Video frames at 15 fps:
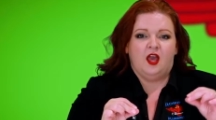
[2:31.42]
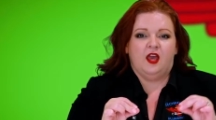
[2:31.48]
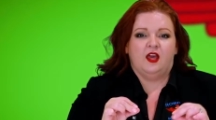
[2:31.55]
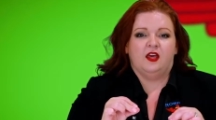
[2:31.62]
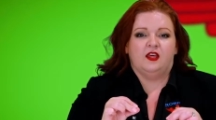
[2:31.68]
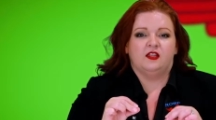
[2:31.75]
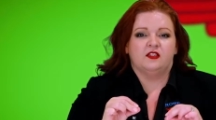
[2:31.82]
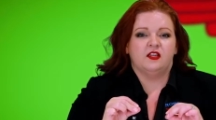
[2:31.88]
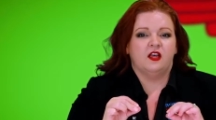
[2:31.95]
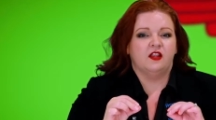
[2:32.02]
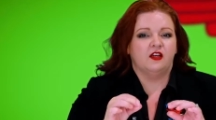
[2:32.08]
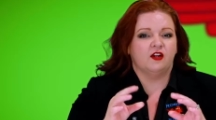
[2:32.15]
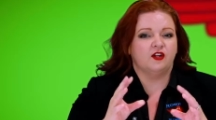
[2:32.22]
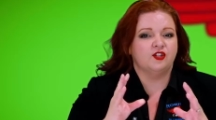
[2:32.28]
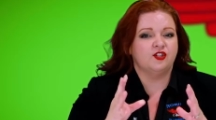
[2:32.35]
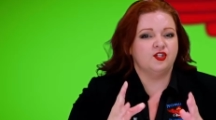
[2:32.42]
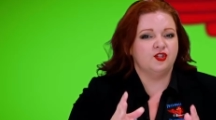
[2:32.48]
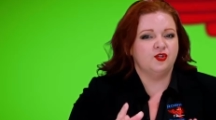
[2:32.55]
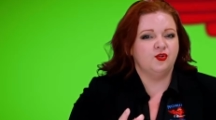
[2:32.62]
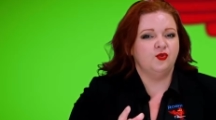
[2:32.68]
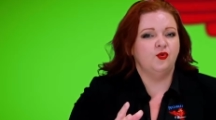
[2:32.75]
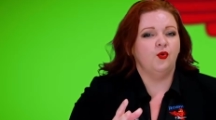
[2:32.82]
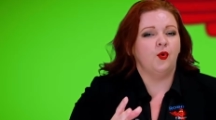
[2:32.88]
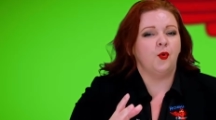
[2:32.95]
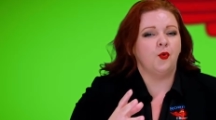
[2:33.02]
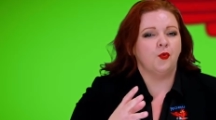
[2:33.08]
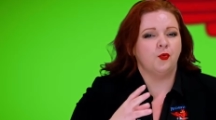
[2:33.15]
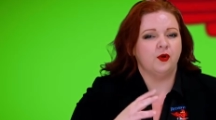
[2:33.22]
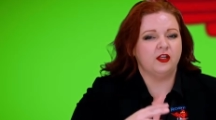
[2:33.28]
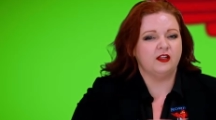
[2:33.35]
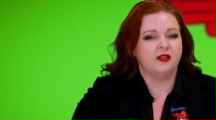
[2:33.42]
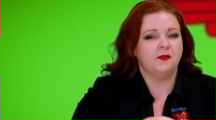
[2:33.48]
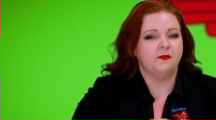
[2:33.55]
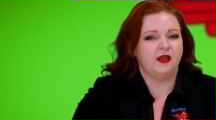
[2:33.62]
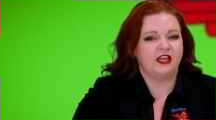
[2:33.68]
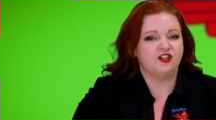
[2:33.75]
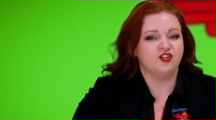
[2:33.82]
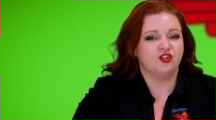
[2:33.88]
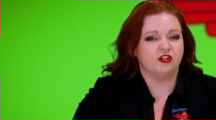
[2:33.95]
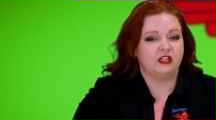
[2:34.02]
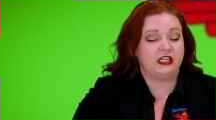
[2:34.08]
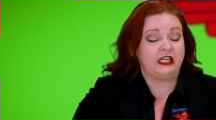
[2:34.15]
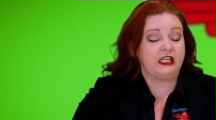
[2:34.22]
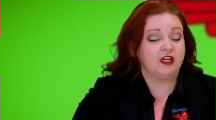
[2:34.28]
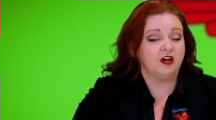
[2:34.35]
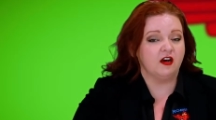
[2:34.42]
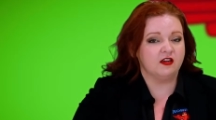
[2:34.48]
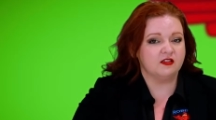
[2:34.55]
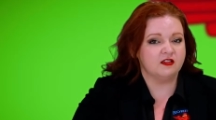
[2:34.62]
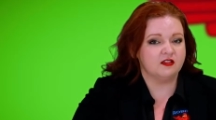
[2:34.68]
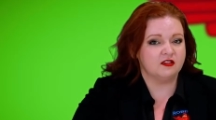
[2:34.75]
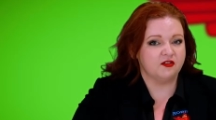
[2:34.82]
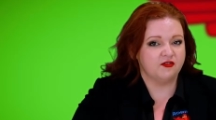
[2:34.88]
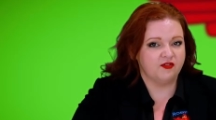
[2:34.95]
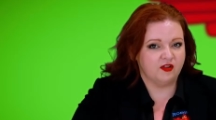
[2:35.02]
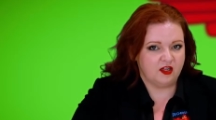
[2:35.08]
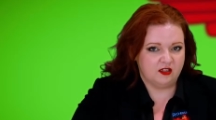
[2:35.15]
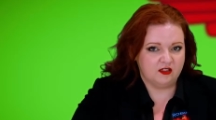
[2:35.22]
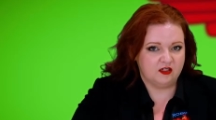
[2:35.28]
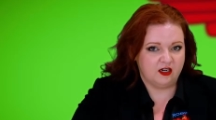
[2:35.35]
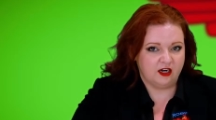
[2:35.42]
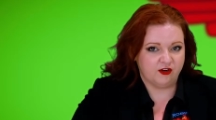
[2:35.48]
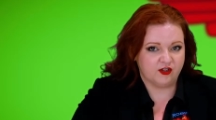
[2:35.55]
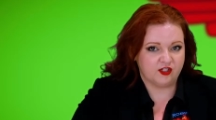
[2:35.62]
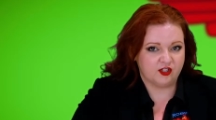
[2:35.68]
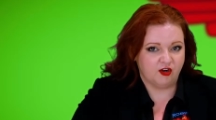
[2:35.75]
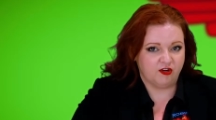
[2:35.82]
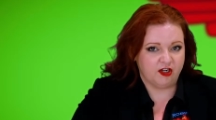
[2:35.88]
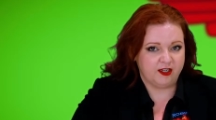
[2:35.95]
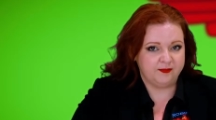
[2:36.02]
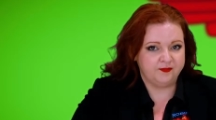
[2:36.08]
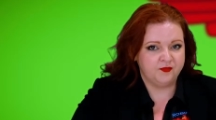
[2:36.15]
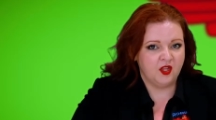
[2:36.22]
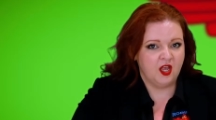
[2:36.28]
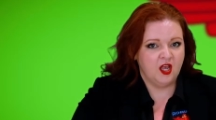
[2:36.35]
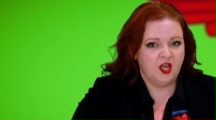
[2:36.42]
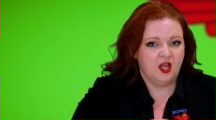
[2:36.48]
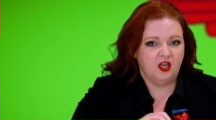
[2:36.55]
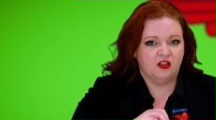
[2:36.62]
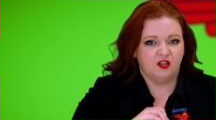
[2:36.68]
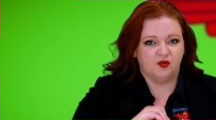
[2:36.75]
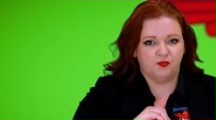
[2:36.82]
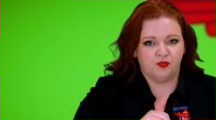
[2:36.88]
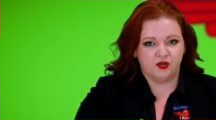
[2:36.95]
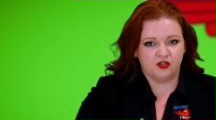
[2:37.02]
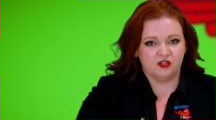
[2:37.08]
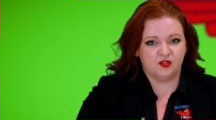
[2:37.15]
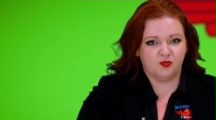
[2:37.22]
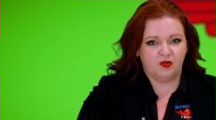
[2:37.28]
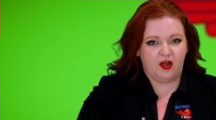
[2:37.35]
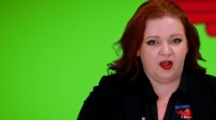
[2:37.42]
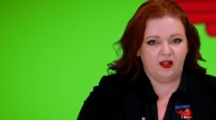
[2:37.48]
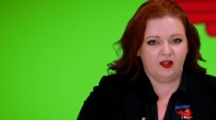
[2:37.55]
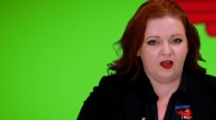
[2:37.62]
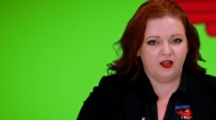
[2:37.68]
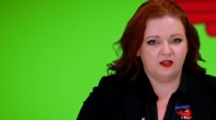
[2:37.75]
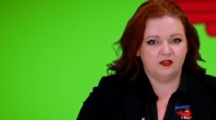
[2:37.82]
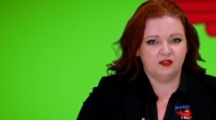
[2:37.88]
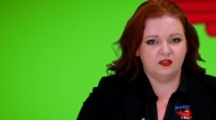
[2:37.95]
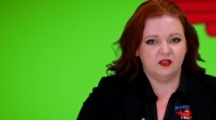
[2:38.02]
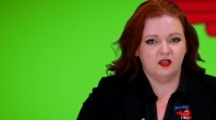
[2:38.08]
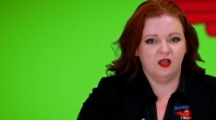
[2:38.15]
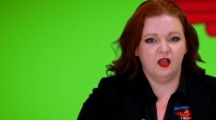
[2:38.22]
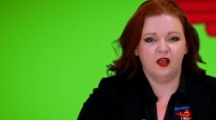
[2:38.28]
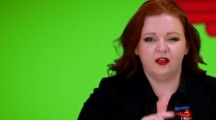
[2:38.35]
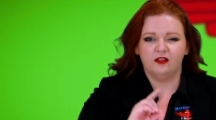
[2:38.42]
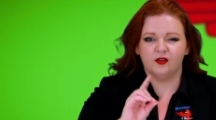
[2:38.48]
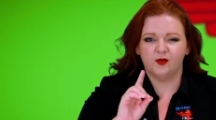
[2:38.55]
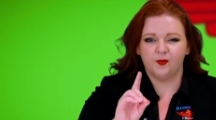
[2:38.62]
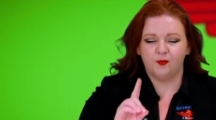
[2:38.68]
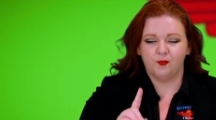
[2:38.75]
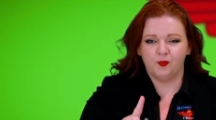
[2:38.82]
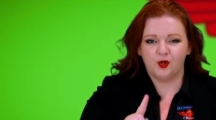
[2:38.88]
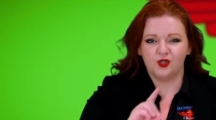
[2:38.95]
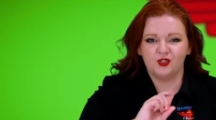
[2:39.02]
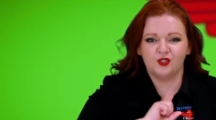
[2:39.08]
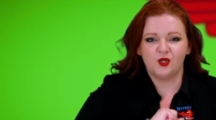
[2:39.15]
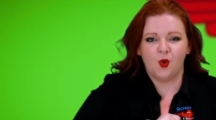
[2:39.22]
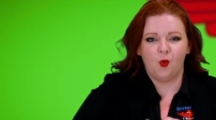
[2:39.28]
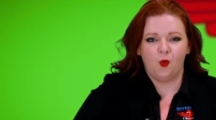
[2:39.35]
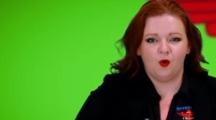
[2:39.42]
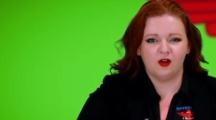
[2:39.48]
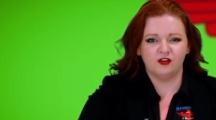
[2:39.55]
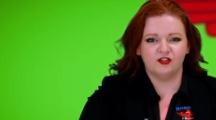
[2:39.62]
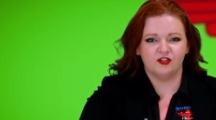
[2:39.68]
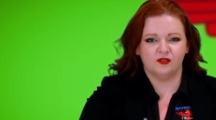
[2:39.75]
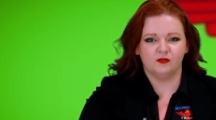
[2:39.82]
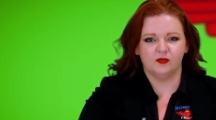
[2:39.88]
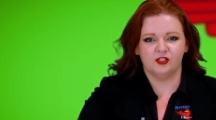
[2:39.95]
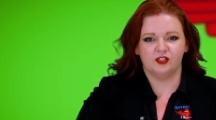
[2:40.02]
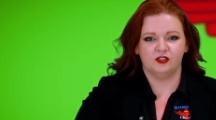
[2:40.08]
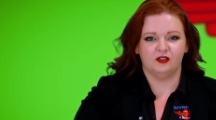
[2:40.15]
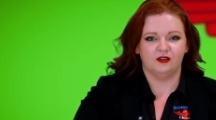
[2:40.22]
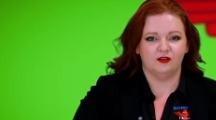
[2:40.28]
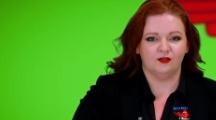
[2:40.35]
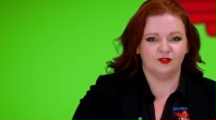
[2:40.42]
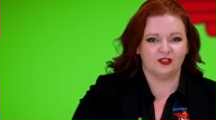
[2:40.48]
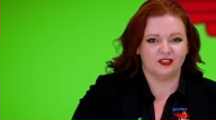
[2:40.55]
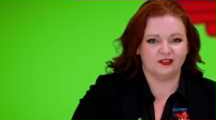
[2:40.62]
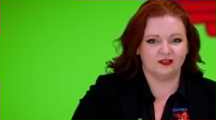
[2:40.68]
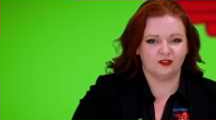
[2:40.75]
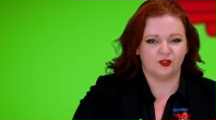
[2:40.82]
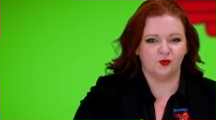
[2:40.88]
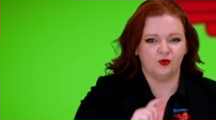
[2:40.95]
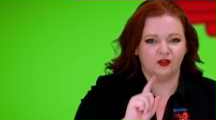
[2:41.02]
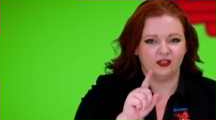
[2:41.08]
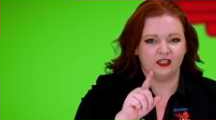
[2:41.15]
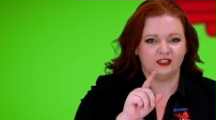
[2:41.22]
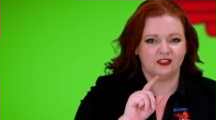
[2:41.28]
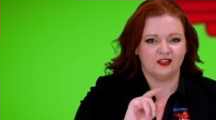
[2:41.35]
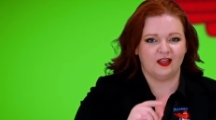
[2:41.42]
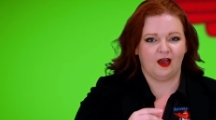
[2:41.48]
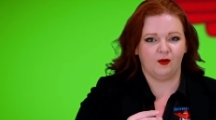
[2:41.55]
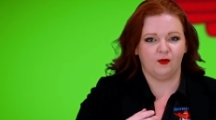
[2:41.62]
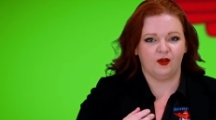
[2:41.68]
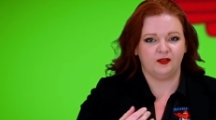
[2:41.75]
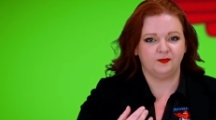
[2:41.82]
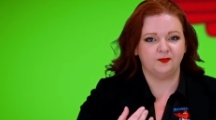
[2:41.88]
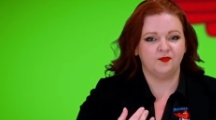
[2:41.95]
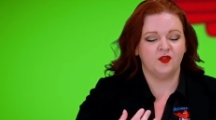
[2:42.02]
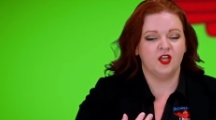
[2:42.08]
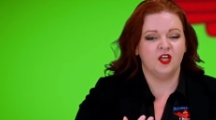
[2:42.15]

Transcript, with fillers: And there are two really major leading causes of floods in Arizona, and they're burst supply lines and they're burst washing machine hoses. So we'll get to that one.